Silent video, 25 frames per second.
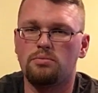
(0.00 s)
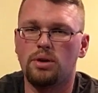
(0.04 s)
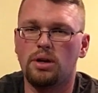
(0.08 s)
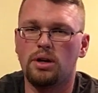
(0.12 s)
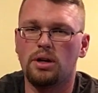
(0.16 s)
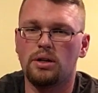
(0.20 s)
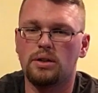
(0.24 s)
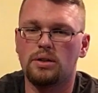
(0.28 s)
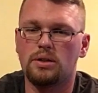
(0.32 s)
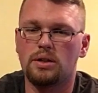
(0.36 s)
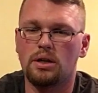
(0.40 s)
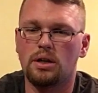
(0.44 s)

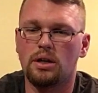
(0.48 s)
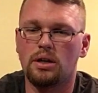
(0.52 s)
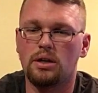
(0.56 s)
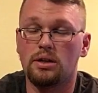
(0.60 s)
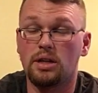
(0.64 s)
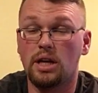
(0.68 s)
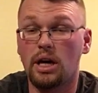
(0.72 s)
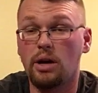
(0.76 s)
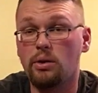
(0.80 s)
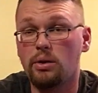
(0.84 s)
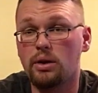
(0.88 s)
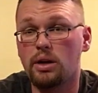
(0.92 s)
But
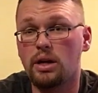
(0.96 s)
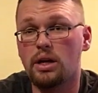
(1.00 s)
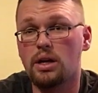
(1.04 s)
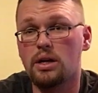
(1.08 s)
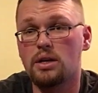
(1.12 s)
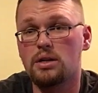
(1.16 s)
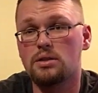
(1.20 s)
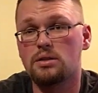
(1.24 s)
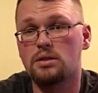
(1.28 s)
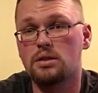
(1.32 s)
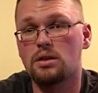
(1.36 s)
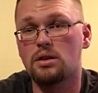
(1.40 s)

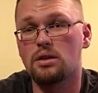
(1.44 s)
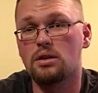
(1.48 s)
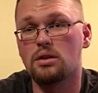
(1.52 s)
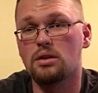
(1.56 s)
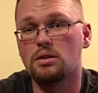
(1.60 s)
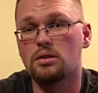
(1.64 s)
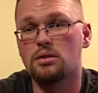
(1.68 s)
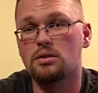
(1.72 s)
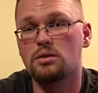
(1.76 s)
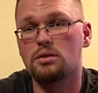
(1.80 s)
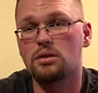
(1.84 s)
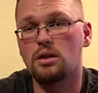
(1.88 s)
nowadays
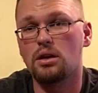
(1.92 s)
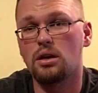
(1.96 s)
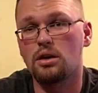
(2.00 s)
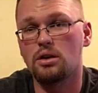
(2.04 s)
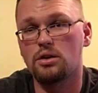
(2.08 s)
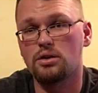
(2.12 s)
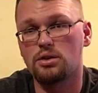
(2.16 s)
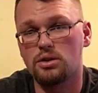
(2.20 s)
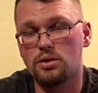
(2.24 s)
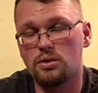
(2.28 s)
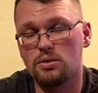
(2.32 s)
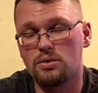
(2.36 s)
the
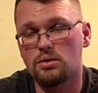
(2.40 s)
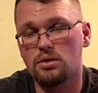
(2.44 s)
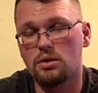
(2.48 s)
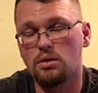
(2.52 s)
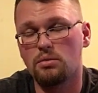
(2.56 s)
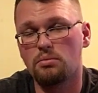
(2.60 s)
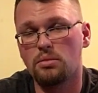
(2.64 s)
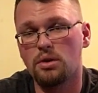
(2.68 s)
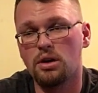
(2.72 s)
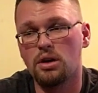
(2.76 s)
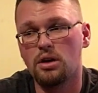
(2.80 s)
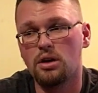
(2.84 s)
Scottish use
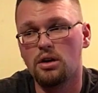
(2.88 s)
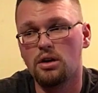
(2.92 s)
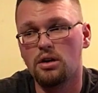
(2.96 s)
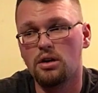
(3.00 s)
them